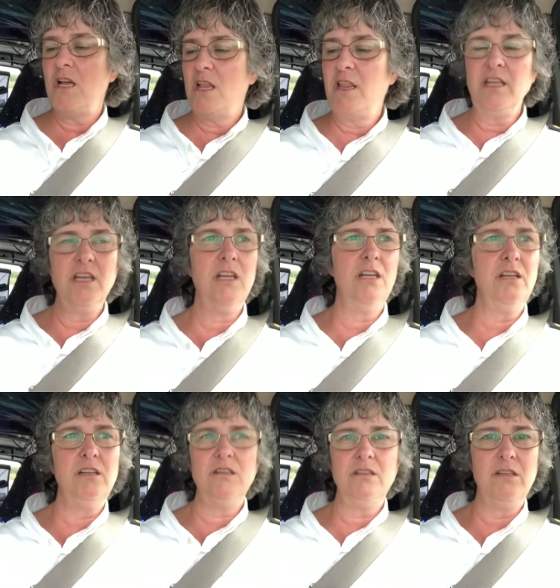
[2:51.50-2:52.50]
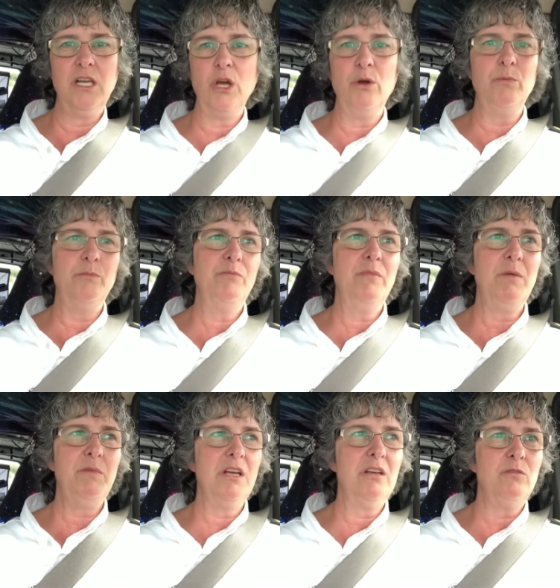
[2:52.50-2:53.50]
then no, I'm
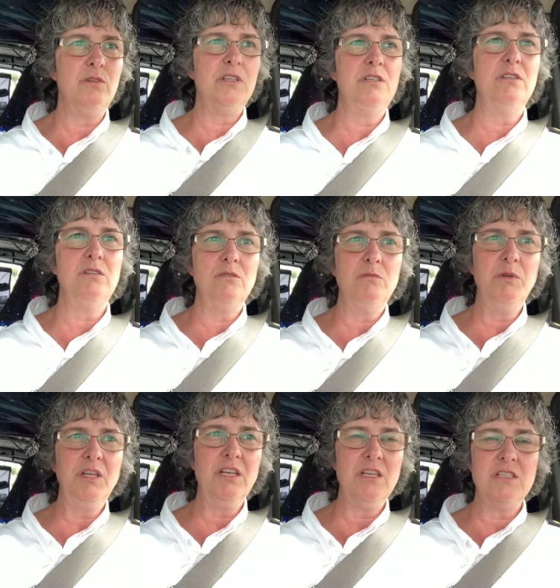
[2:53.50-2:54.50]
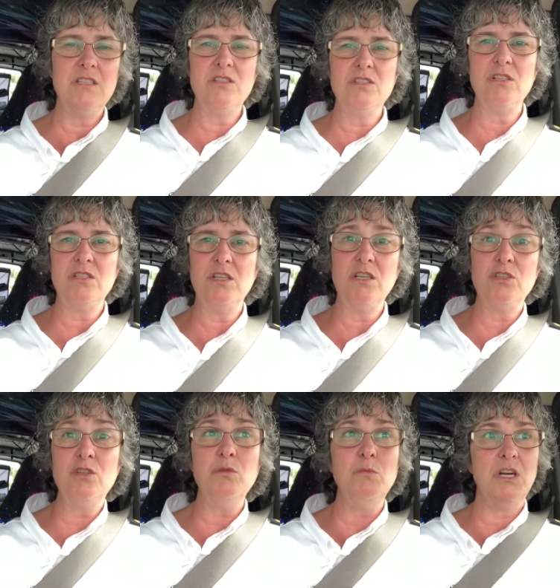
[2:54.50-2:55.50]
not going to because it's just,
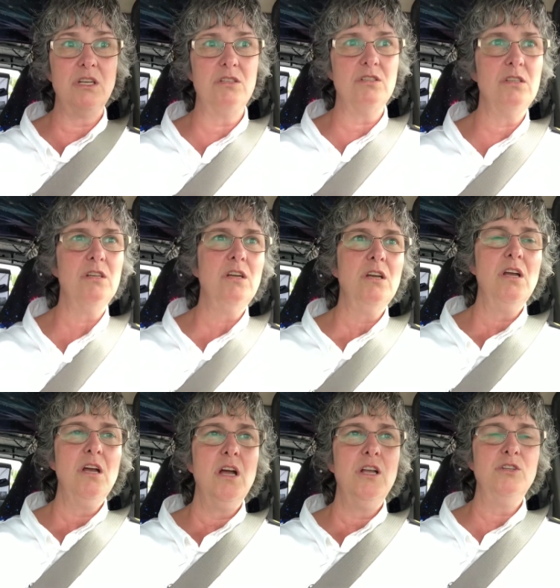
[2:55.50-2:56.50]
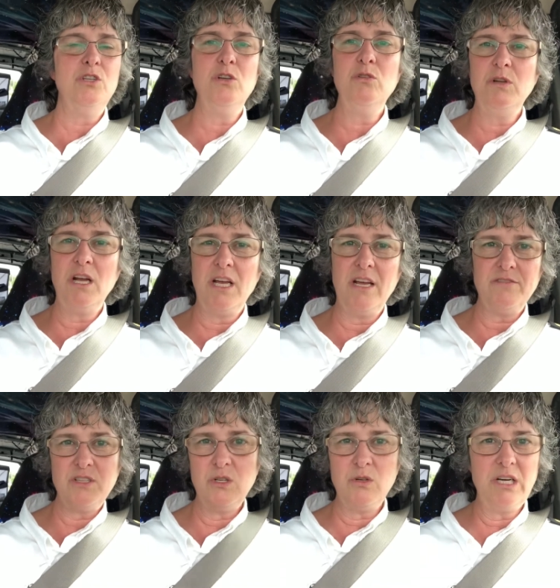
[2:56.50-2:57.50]
it's too much. June, I have
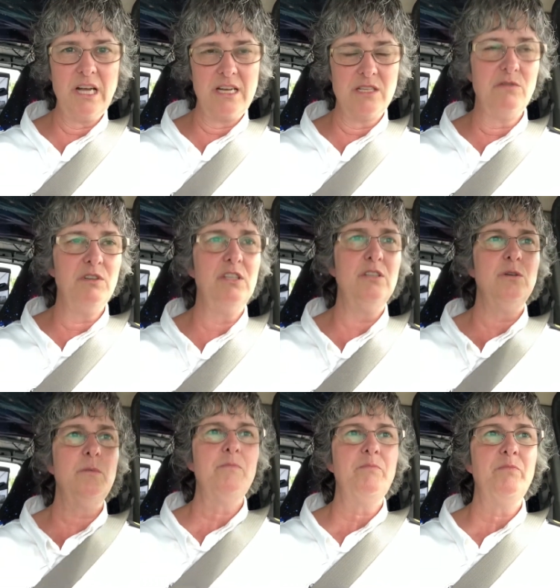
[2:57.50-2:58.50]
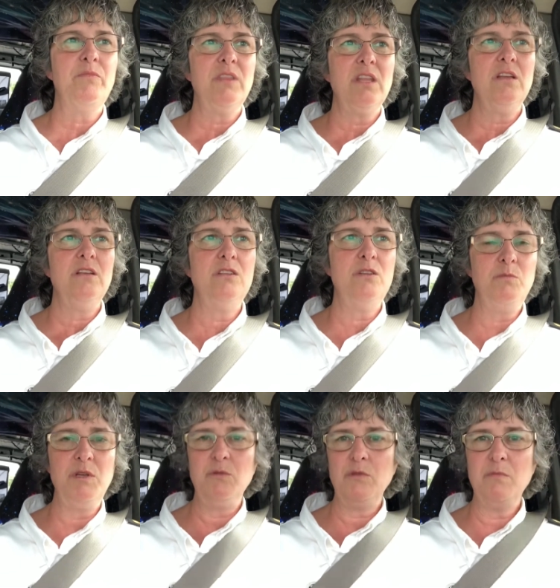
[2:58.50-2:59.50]
to go to Nashville to
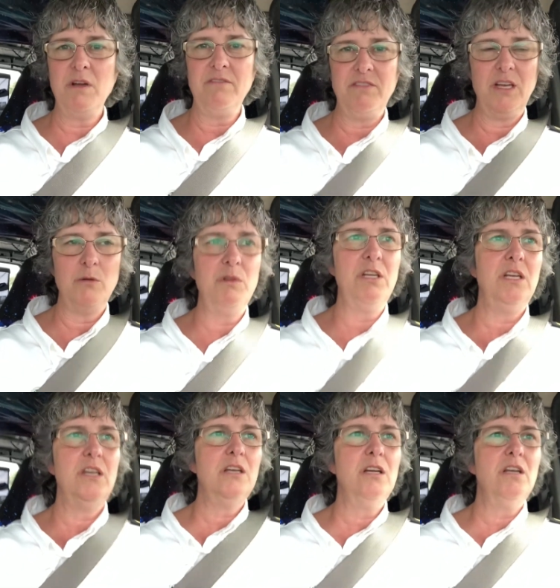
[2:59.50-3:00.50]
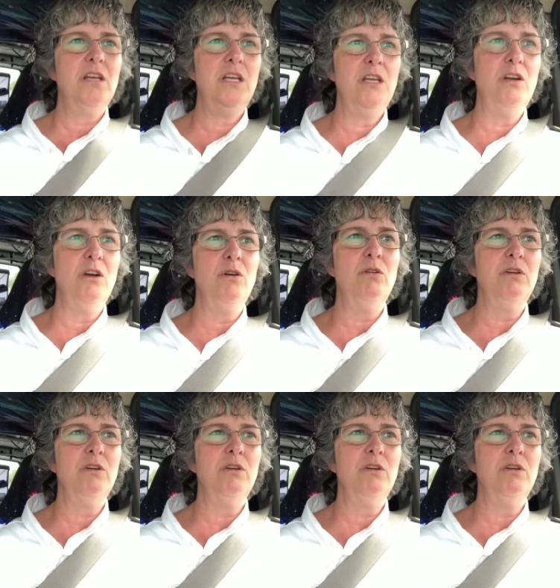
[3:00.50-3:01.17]
be with my family you know,